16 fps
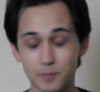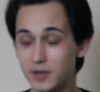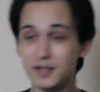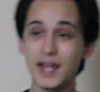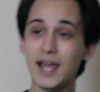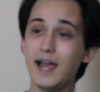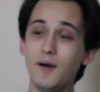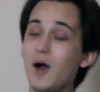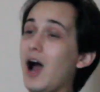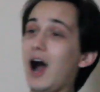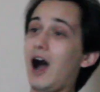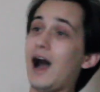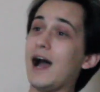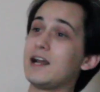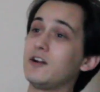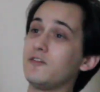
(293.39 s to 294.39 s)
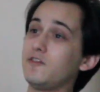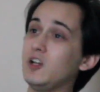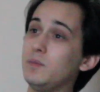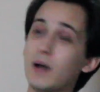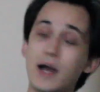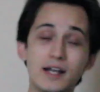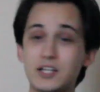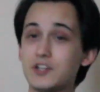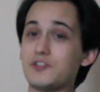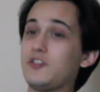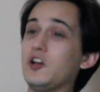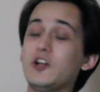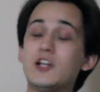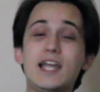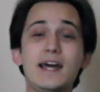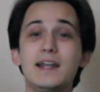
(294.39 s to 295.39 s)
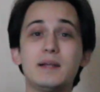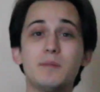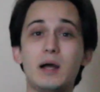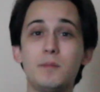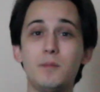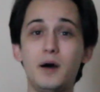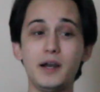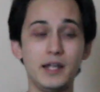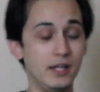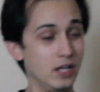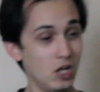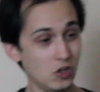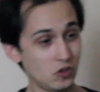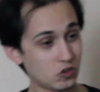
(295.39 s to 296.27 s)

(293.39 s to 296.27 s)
But now I don't feel bad because they're getting my money.